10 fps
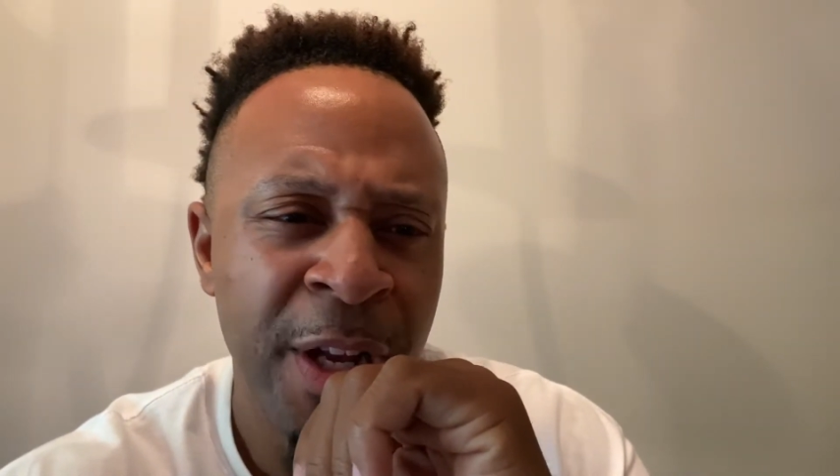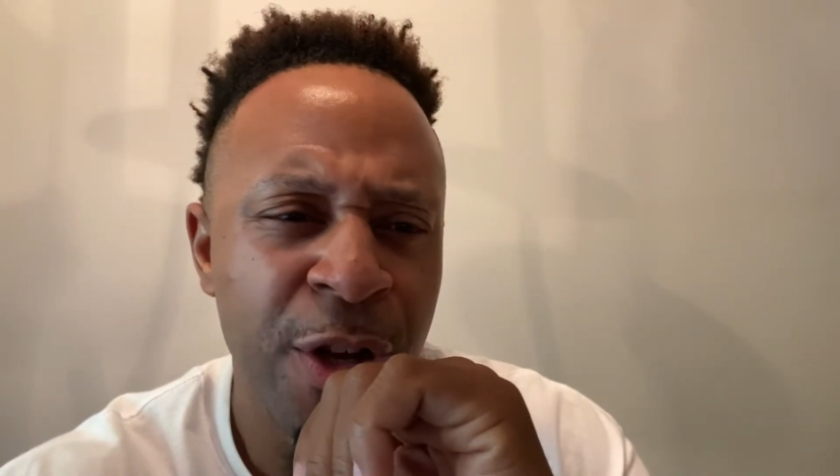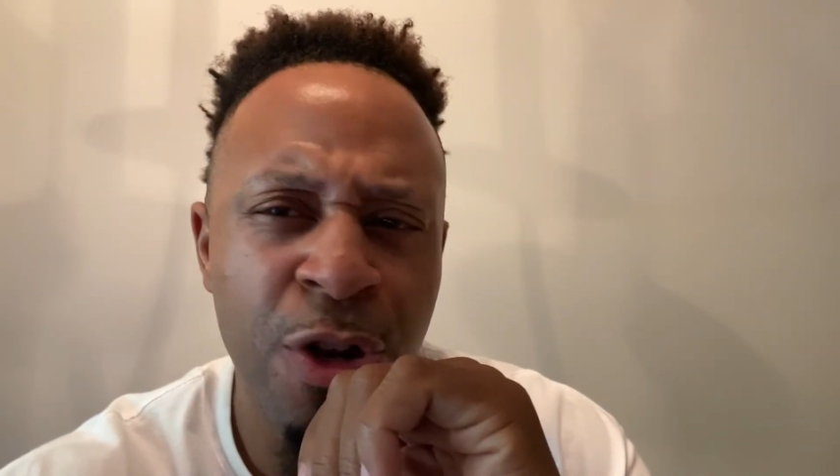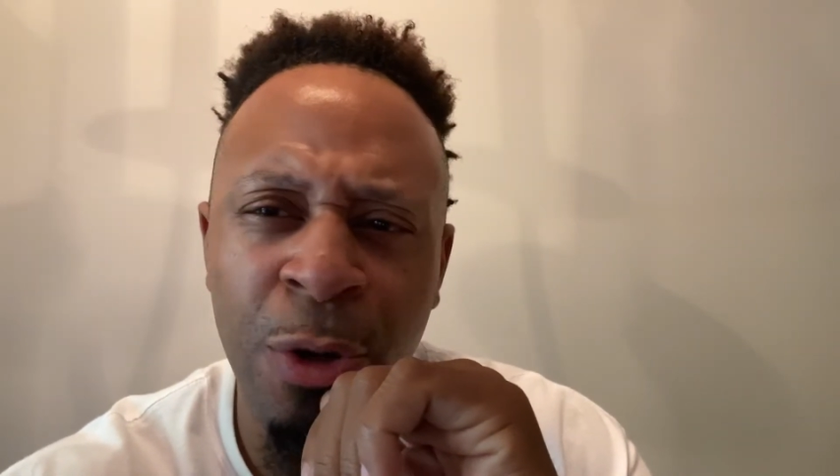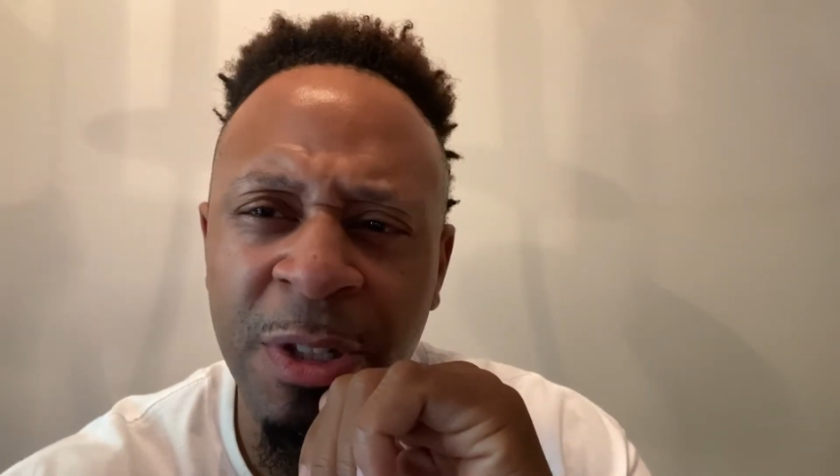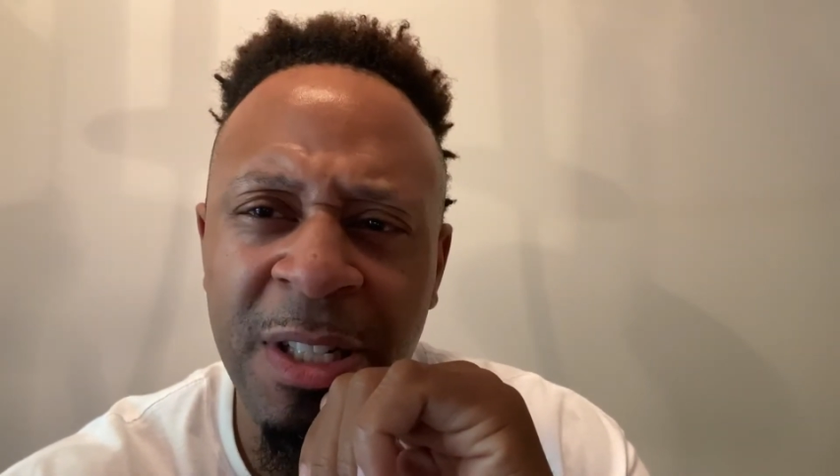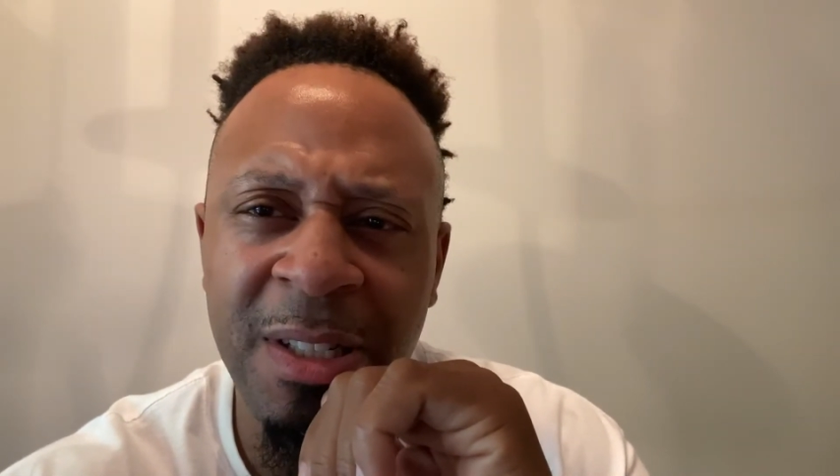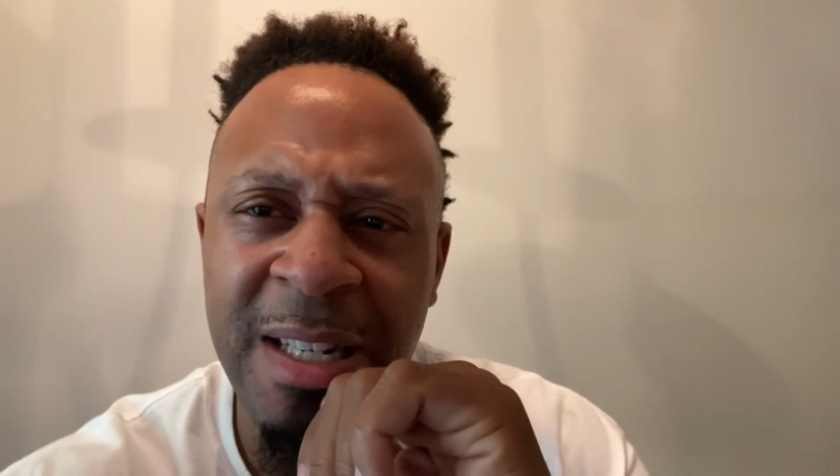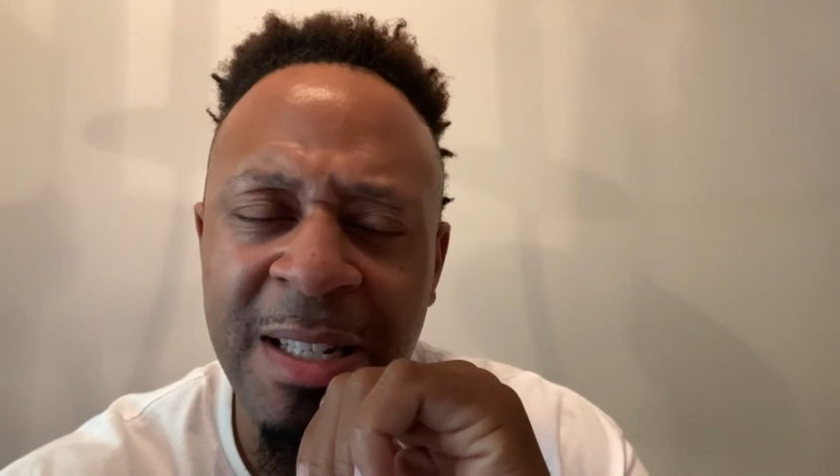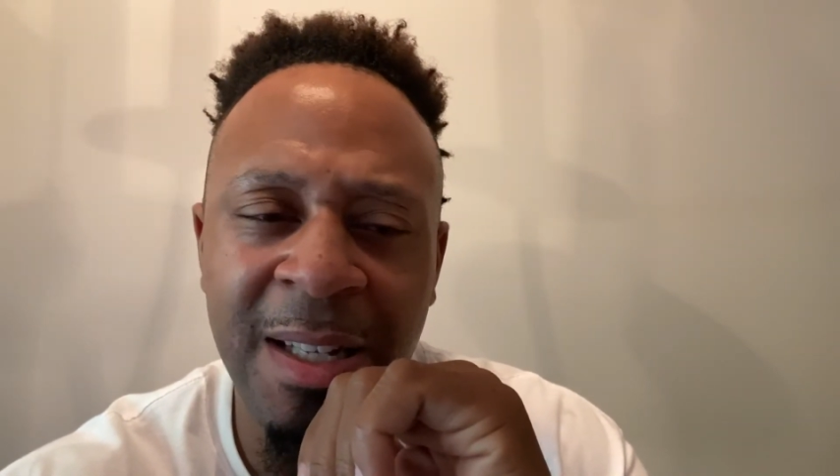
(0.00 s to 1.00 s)
you know,
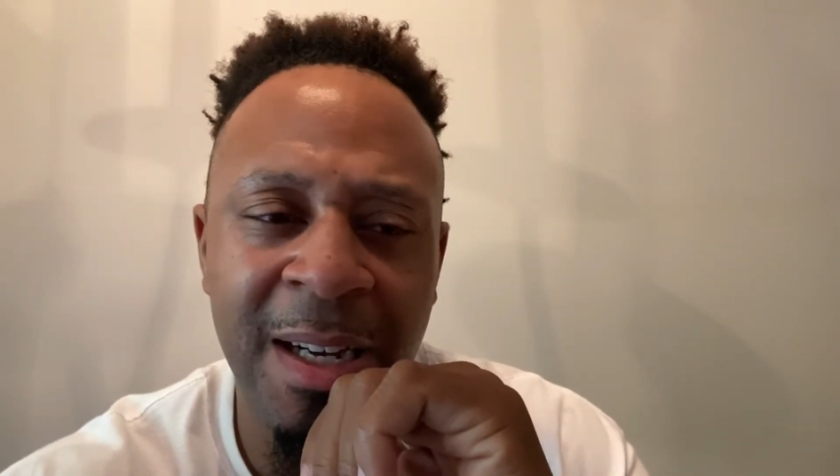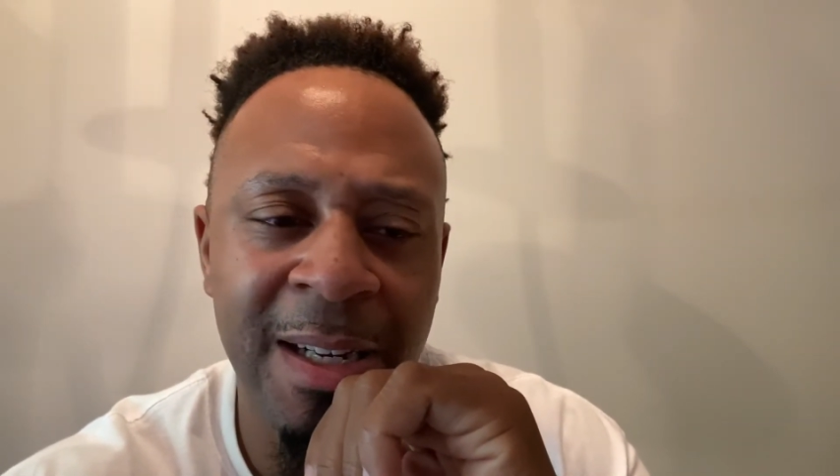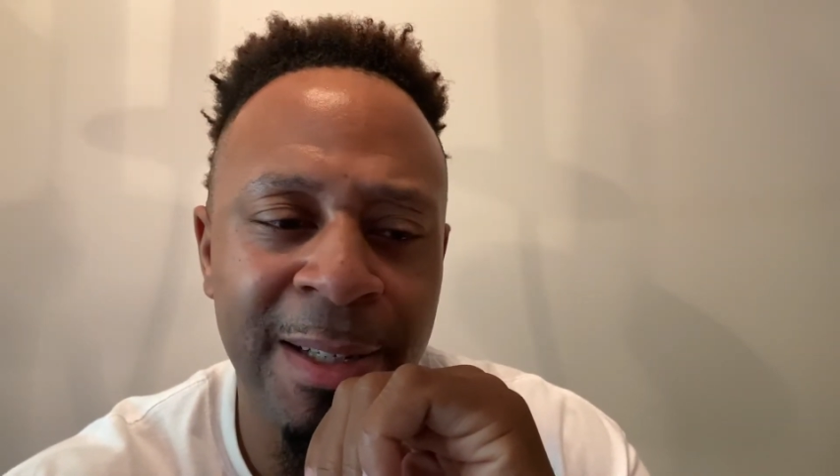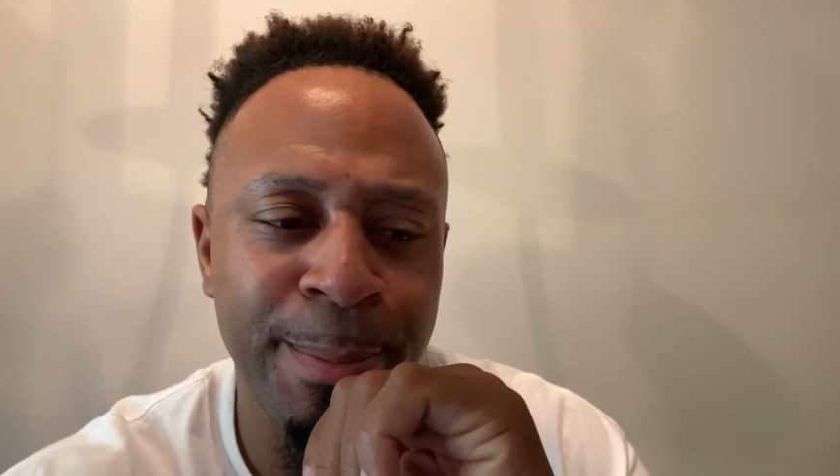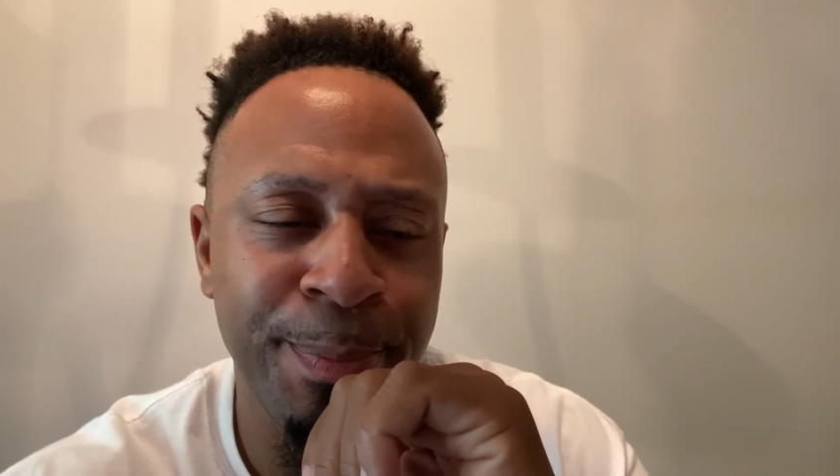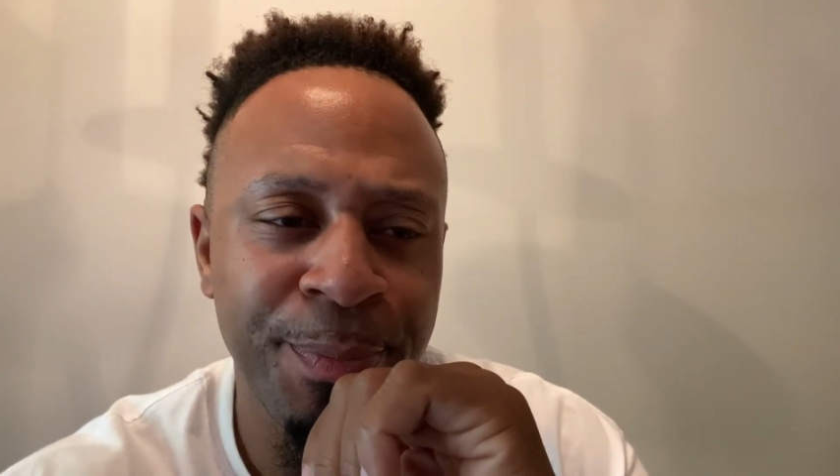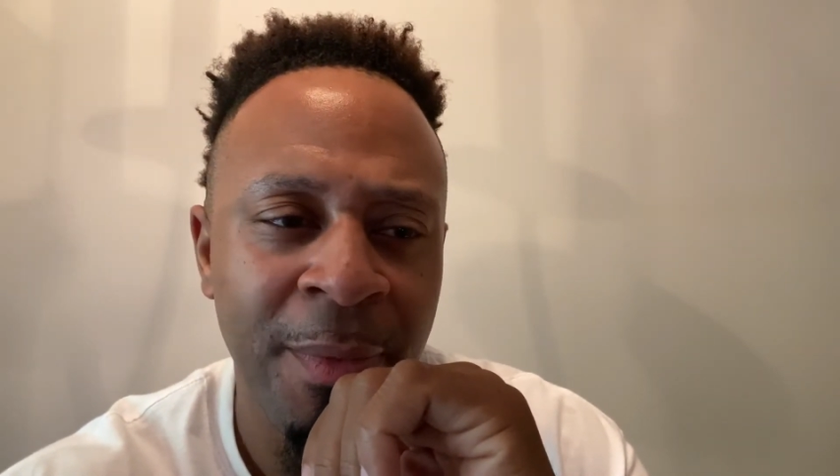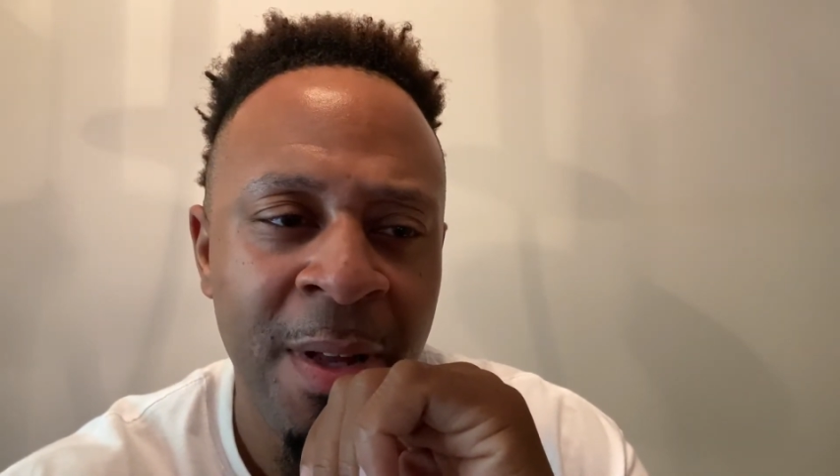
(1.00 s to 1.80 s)
just these um,